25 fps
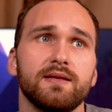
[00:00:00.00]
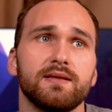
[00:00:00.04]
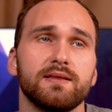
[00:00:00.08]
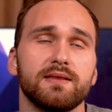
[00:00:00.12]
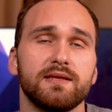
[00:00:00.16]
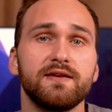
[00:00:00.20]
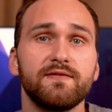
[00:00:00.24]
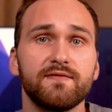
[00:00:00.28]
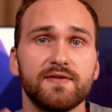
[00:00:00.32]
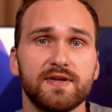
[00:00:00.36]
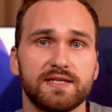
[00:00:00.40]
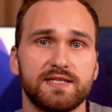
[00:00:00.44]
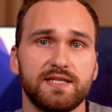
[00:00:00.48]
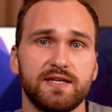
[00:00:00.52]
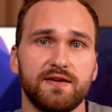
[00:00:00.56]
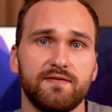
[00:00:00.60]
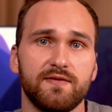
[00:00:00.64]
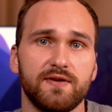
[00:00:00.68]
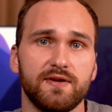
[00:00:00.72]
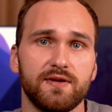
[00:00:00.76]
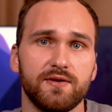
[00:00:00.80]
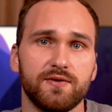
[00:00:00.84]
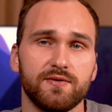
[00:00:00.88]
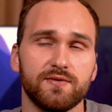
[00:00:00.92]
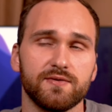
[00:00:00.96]
leaving
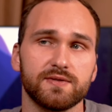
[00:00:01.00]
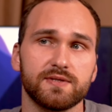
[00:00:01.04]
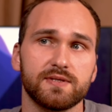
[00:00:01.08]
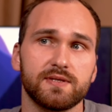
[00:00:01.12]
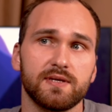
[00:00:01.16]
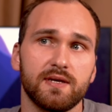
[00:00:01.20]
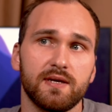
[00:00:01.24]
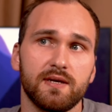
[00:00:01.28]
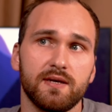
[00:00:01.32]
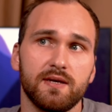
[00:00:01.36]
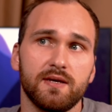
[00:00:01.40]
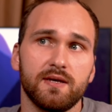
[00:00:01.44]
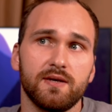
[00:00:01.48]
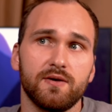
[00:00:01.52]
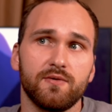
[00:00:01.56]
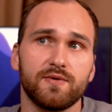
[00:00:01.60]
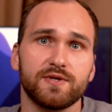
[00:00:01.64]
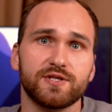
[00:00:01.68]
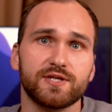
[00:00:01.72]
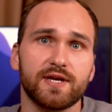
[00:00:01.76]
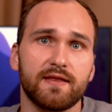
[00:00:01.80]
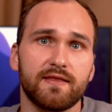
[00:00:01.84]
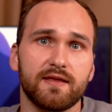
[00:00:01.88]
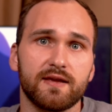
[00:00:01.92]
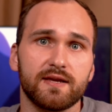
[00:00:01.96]
tv news
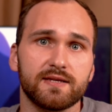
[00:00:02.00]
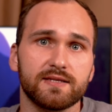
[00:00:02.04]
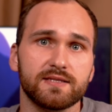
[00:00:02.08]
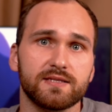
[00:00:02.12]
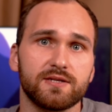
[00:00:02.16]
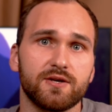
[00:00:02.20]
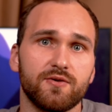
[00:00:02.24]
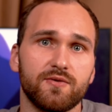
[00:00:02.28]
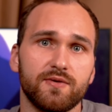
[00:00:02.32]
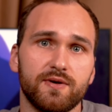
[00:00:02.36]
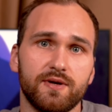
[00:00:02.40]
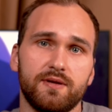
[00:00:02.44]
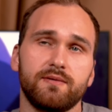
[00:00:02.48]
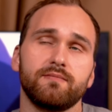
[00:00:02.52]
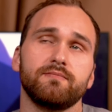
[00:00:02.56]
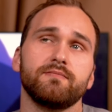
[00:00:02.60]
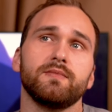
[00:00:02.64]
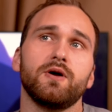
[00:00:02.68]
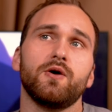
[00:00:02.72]
which i think is going